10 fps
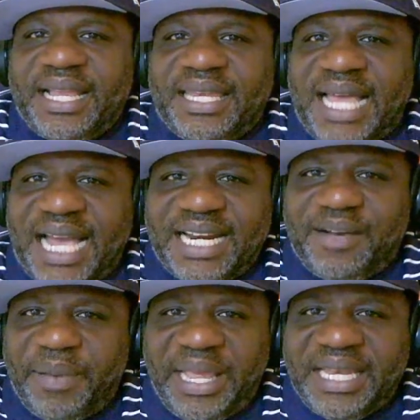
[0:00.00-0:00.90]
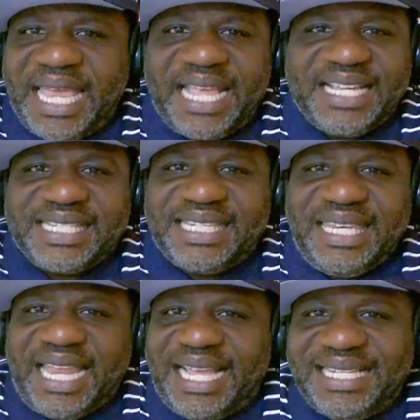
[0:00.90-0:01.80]
lineup and they just
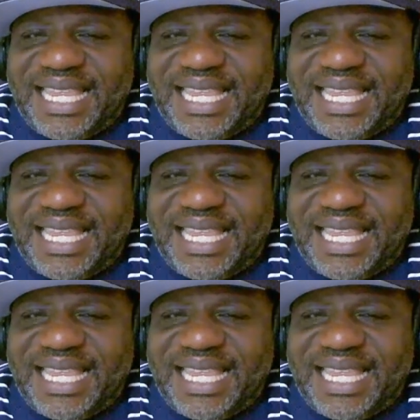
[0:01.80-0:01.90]
nice.